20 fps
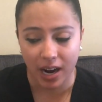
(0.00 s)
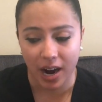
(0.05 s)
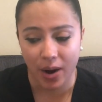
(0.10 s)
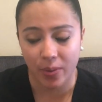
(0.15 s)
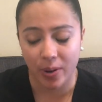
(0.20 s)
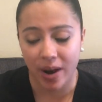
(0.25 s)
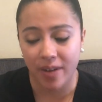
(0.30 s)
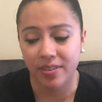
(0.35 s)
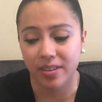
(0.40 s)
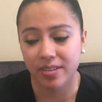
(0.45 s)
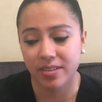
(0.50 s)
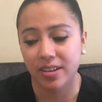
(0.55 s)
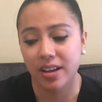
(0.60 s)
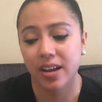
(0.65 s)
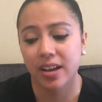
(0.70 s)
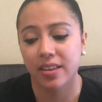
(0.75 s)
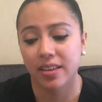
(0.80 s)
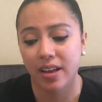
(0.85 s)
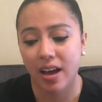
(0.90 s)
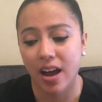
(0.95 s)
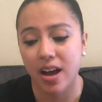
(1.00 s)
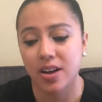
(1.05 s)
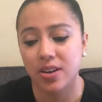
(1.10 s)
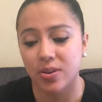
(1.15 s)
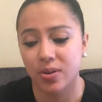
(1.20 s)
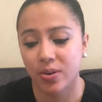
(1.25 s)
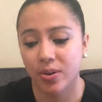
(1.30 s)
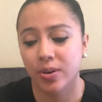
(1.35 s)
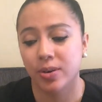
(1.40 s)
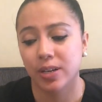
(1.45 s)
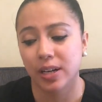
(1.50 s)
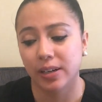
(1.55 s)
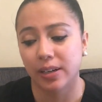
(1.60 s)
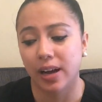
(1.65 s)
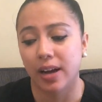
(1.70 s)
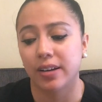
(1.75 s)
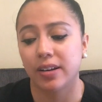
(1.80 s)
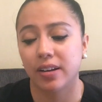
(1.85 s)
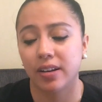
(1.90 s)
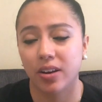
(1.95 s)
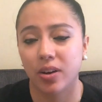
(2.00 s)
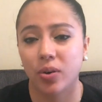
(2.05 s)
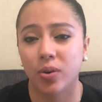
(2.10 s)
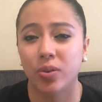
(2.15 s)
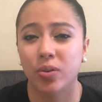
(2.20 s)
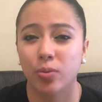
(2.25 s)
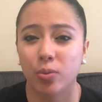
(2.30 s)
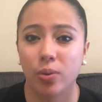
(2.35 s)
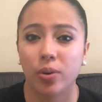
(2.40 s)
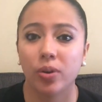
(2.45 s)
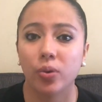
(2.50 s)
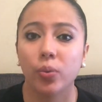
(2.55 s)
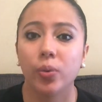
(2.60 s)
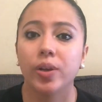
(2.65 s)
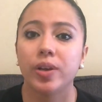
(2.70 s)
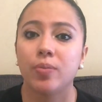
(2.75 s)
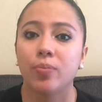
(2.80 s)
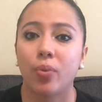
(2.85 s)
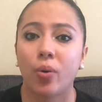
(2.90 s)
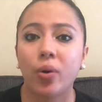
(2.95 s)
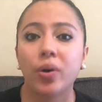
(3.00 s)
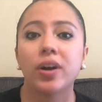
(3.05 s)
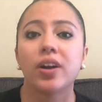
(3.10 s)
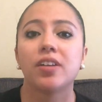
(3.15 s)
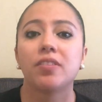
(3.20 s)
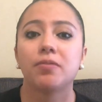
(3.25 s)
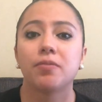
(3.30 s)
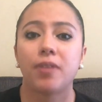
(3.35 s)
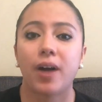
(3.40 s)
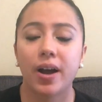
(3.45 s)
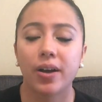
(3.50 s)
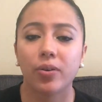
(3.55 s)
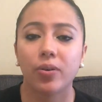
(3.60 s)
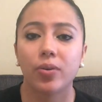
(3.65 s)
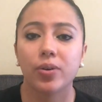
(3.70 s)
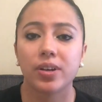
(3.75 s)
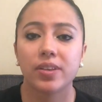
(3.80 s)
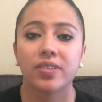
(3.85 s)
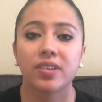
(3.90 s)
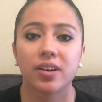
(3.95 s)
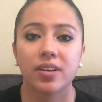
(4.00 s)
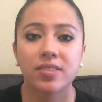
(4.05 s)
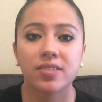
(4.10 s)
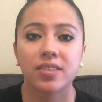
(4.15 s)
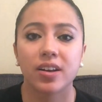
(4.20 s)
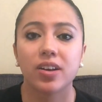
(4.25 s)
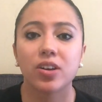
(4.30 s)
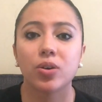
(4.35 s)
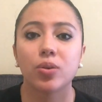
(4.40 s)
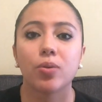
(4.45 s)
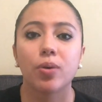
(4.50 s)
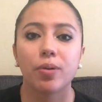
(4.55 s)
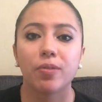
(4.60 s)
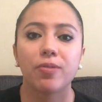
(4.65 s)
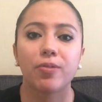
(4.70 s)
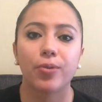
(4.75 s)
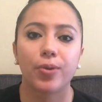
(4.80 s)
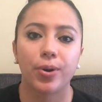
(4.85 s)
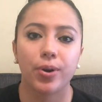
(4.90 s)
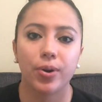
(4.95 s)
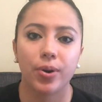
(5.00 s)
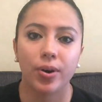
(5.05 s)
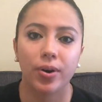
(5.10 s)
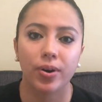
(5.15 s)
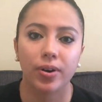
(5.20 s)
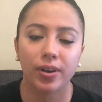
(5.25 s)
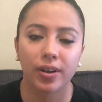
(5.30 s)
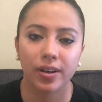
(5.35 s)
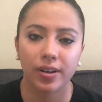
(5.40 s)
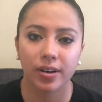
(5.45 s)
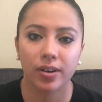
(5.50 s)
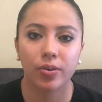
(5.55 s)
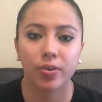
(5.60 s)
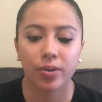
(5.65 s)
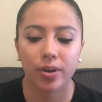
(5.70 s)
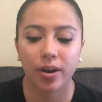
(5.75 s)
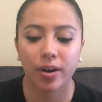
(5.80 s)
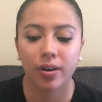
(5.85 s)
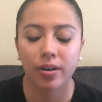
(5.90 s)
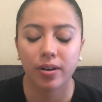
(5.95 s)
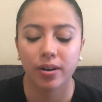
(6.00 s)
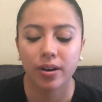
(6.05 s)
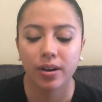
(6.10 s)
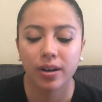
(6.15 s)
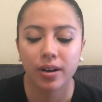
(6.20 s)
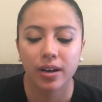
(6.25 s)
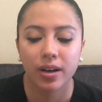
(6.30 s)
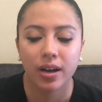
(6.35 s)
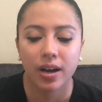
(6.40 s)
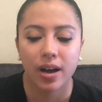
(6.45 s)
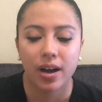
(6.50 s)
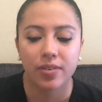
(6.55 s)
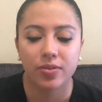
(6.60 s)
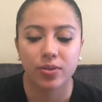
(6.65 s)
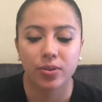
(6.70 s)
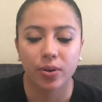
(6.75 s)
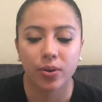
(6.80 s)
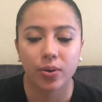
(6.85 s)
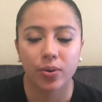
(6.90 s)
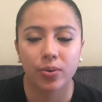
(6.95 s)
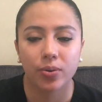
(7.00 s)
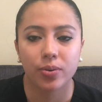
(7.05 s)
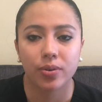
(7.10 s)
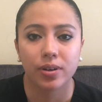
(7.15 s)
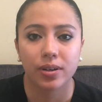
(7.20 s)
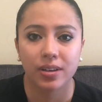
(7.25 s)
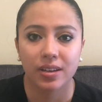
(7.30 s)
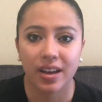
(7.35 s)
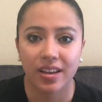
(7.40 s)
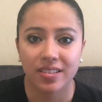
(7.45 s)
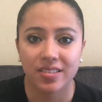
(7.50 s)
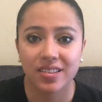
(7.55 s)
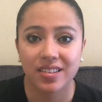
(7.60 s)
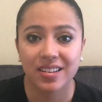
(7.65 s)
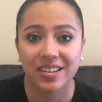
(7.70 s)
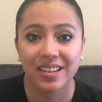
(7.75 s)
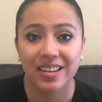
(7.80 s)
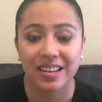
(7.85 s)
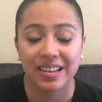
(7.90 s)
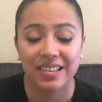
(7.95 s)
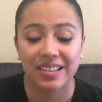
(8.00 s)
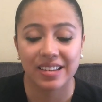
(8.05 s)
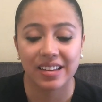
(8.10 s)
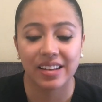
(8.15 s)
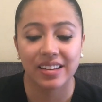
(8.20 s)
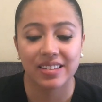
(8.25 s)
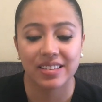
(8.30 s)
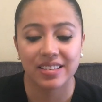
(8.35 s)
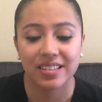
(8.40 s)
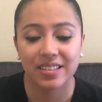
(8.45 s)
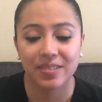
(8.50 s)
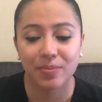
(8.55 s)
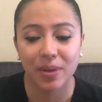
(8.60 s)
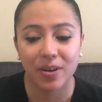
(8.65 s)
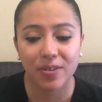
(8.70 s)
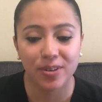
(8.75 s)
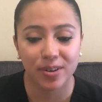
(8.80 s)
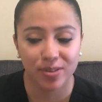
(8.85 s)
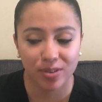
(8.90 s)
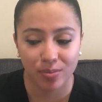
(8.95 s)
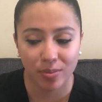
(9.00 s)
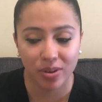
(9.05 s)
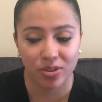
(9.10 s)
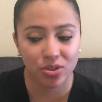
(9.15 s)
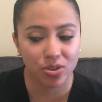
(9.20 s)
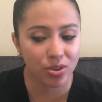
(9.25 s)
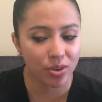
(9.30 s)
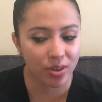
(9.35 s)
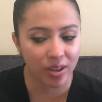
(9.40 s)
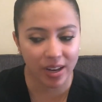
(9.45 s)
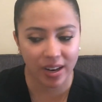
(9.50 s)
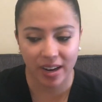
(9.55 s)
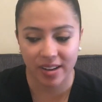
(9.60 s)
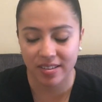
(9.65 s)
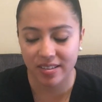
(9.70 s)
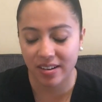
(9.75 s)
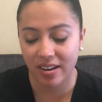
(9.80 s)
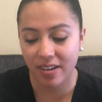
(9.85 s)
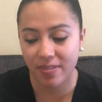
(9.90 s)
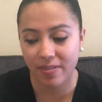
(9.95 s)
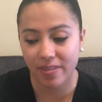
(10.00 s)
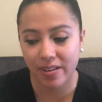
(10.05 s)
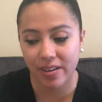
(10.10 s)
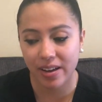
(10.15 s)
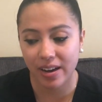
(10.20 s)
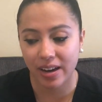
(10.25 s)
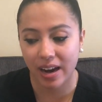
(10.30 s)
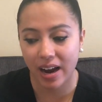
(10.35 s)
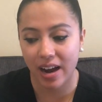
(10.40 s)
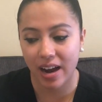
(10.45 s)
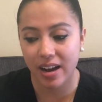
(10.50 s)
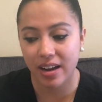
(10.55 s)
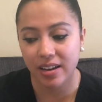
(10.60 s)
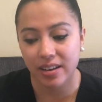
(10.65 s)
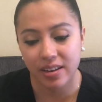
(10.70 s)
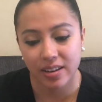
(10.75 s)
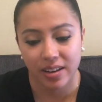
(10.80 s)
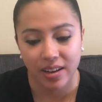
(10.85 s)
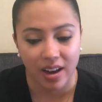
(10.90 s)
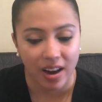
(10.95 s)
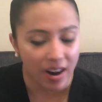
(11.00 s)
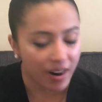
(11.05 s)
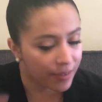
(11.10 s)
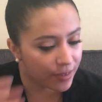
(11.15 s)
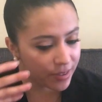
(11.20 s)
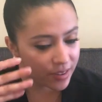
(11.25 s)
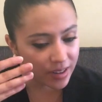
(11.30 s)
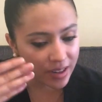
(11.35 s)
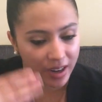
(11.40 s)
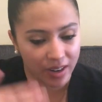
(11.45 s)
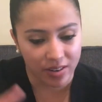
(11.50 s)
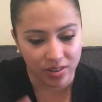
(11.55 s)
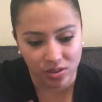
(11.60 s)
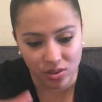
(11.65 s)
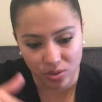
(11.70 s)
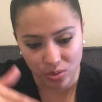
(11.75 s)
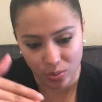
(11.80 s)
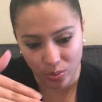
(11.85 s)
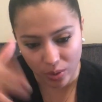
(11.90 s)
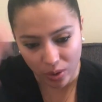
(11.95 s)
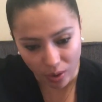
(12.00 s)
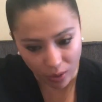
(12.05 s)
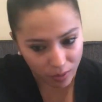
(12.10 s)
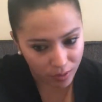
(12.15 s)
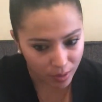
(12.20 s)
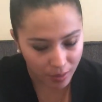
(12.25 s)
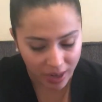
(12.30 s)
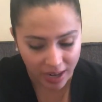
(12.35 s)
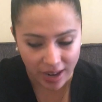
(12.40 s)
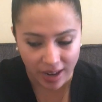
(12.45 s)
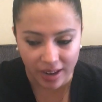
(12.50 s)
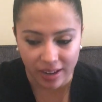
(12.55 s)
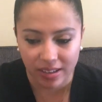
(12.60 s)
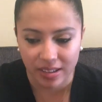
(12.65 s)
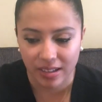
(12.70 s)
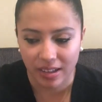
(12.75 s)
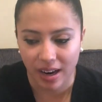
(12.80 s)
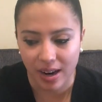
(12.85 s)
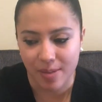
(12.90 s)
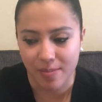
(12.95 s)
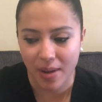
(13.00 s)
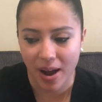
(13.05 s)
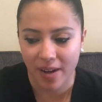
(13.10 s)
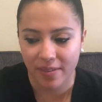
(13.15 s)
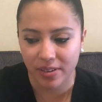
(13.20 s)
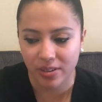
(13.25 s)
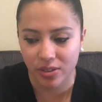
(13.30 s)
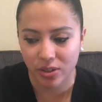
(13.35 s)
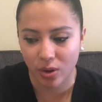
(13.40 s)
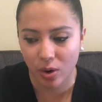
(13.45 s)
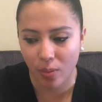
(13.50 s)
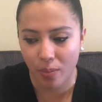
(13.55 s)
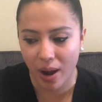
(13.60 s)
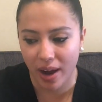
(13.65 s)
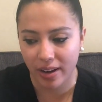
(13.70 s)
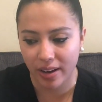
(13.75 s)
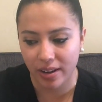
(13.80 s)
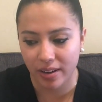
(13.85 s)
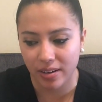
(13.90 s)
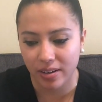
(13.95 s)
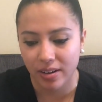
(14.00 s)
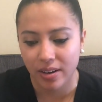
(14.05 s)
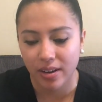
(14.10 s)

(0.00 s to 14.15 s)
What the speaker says: I would have to say that your didactic year is really, really important and vital, and it's gonna set you up for your clinical year. So yes, since my first semester, like I said, I felt like everything kind of just went over my head. I'm having to go back and